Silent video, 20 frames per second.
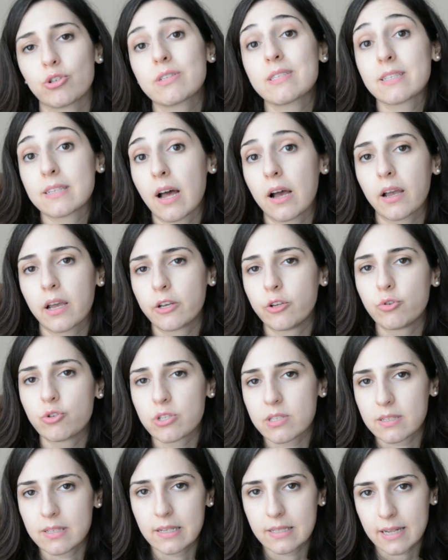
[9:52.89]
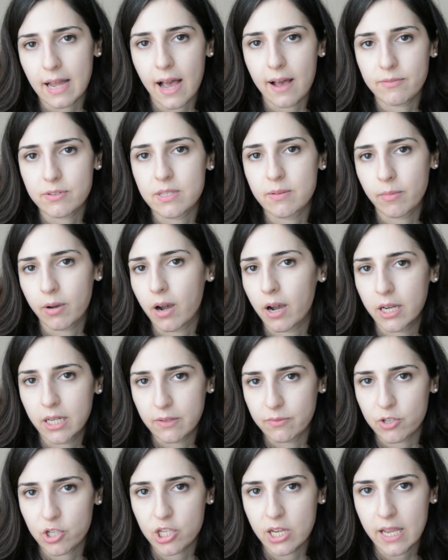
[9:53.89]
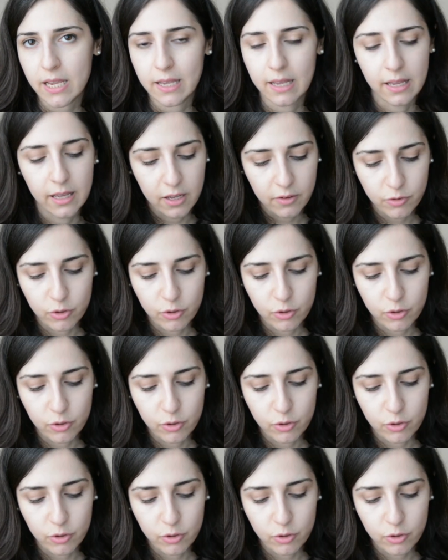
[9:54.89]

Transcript: stuck and you just need to have some kind of a shake.